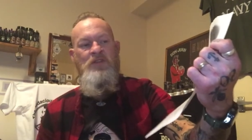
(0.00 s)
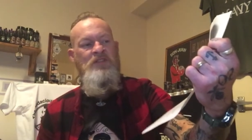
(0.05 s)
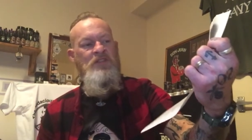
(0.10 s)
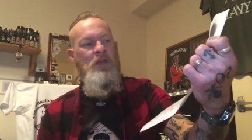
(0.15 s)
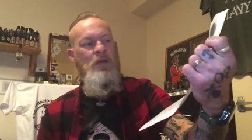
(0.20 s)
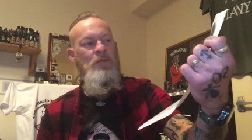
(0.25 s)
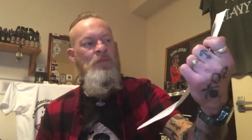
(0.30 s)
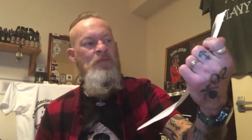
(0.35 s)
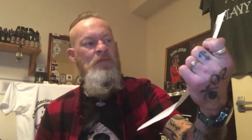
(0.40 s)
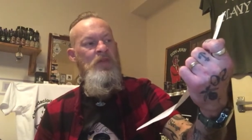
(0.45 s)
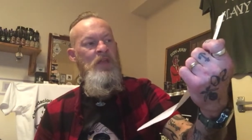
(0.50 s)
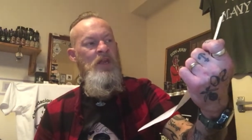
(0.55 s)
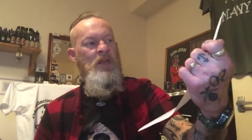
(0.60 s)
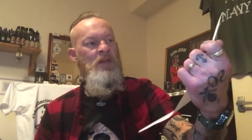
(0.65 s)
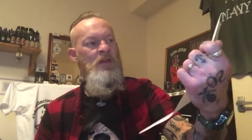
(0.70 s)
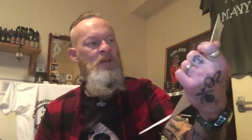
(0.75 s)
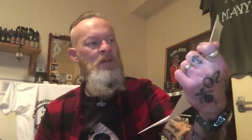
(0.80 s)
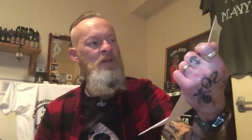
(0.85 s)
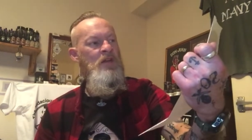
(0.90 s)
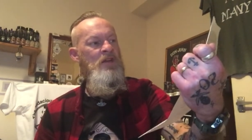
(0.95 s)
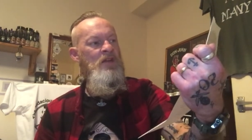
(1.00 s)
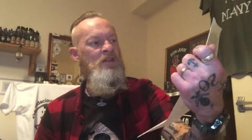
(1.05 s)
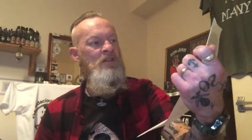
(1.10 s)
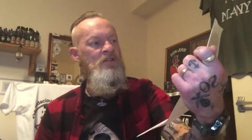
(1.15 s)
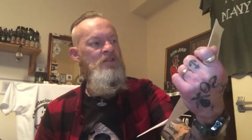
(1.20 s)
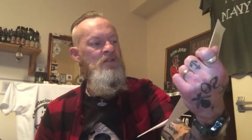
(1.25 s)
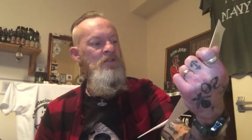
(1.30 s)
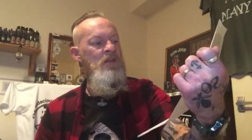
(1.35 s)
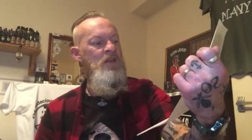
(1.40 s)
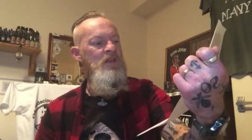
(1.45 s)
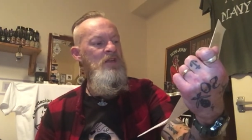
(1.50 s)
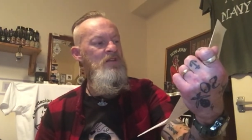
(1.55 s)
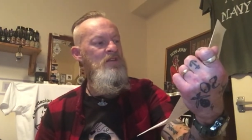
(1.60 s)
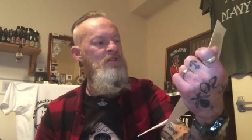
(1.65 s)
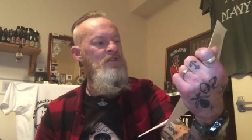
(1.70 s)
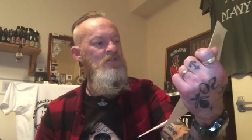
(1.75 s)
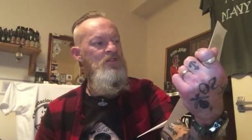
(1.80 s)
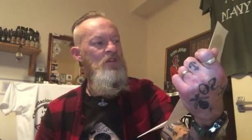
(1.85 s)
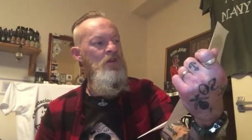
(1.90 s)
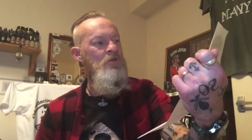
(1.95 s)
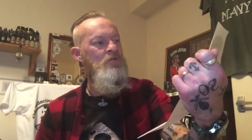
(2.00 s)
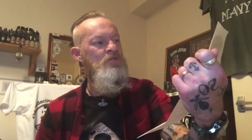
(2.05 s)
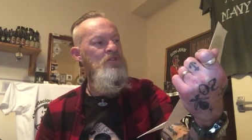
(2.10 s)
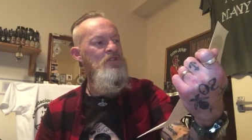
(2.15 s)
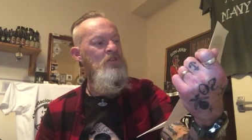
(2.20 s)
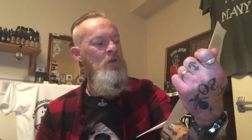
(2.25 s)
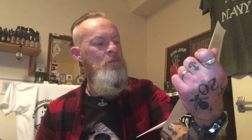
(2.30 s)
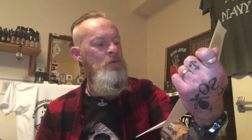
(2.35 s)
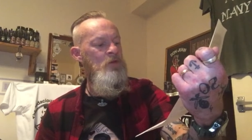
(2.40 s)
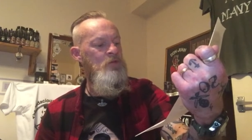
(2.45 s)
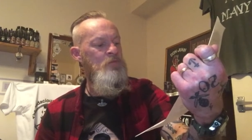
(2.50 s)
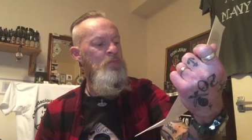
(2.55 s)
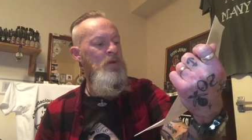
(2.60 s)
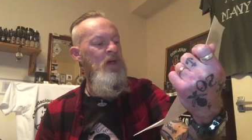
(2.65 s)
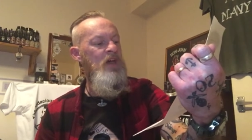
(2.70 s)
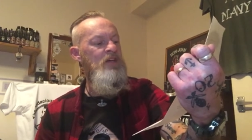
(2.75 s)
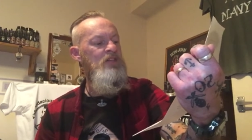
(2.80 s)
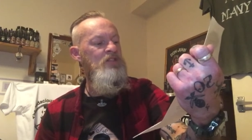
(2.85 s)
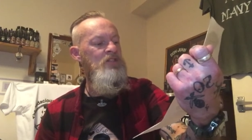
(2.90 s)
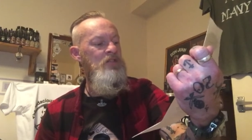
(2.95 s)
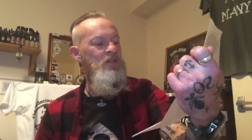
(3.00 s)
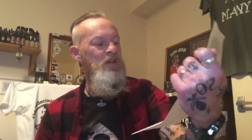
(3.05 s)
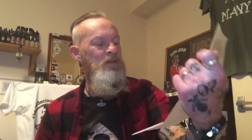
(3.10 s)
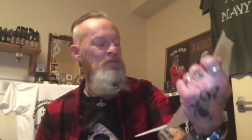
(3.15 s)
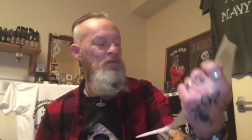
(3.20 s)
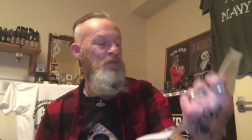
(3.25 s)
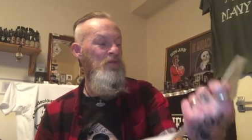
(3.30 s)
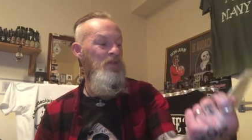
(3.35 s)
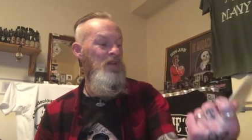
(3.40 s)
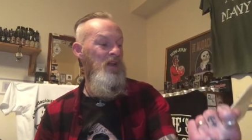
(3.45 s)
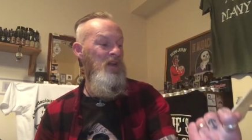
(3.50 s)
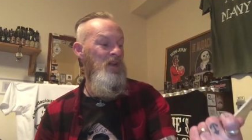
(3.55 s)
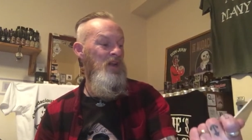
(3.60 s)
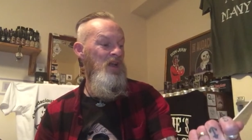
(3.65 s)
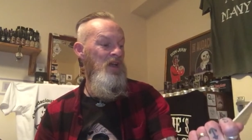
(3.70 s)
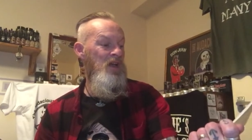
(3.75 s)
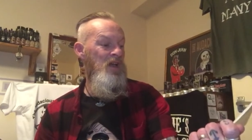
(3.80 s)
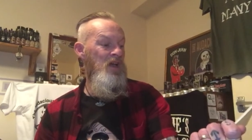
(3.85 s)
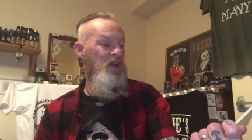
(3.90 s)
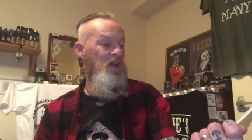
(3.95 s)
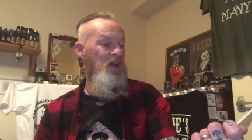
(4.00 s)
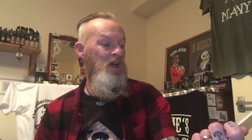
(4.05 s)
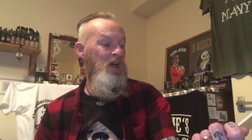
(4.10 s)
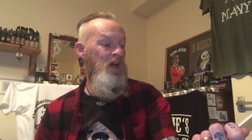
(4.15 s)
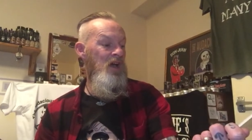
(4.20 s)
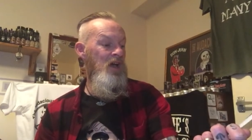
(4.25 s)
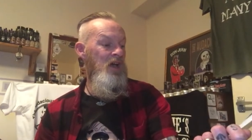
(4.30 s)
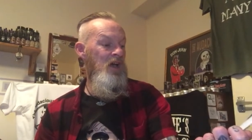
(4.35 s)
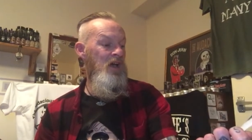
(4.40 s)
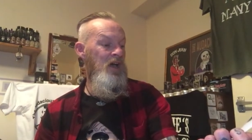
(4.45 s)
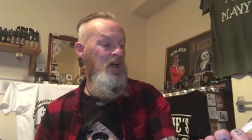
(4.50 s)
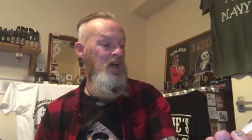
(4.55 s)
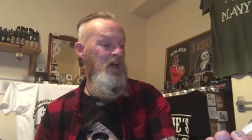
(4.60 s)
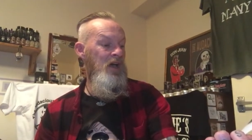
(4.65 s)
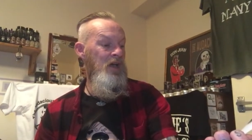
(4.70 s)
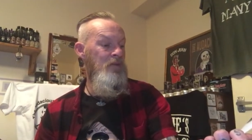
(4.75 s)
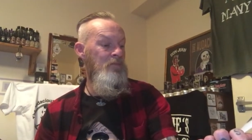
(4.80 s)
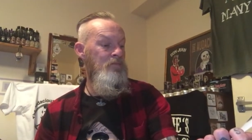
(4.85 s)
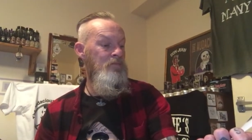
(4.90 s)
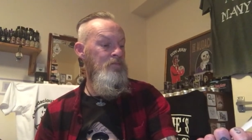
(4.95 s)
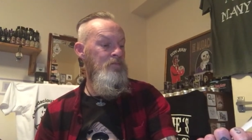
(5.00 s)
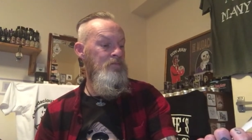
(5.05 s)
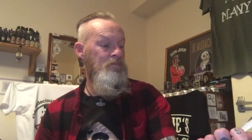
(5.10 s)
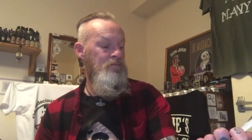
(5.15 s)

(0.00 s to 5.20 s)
with something. It, it shows so much passion and everything. Um,